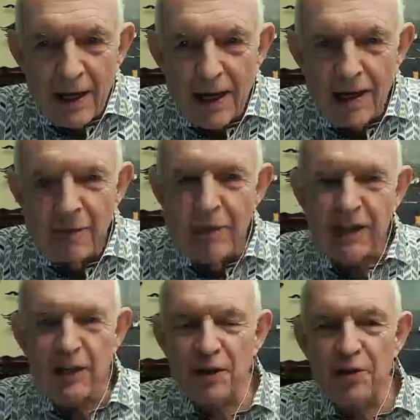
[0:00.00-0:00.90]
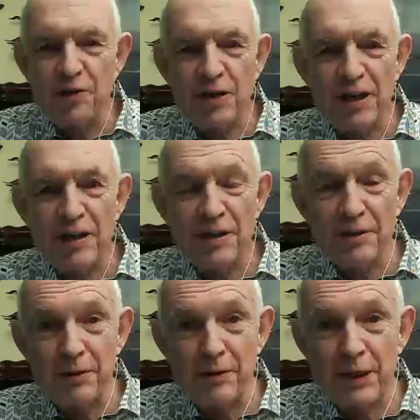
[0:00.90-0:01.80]
because
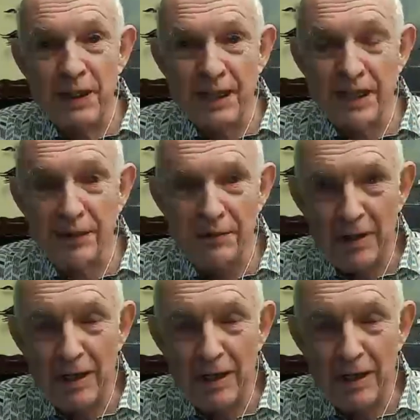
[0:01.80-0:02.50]
we really